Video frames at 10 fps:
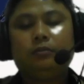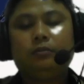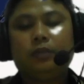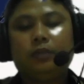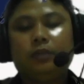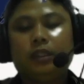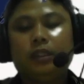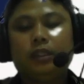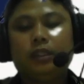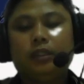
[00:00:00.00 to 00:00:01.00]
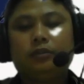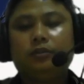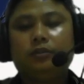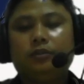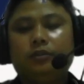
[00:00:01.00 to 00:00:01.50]
a good
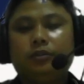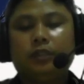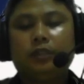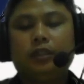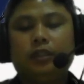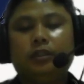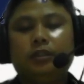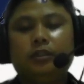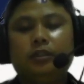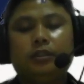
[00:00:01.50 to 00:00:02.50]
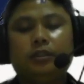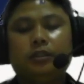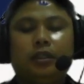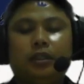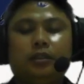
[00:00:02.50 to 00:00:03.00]
journal. This is an
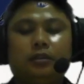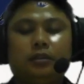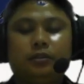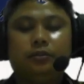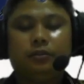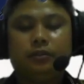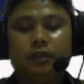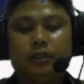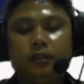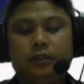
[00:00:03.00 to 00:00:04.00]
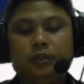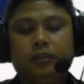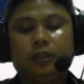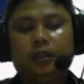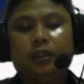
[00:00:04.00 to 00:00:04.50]
interest journal
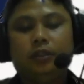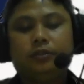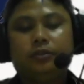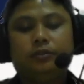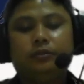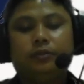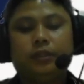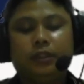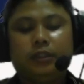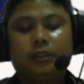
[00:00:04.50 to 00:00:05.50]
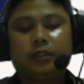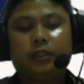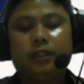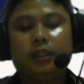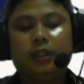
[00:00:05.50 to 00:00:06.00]
to read,
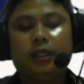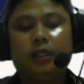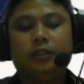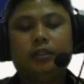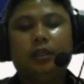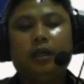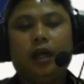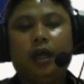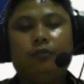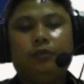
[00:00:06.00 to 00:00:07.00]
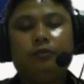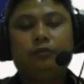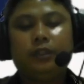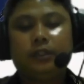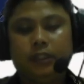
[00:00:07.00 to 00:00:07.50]
and our
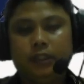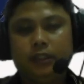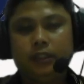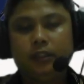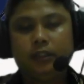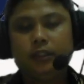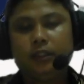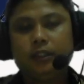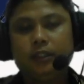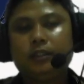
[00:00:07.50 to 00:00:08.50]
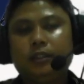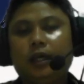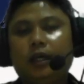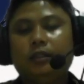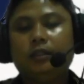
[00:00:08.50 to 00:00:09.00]
reading is
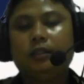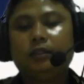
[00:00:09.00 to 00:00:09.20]
an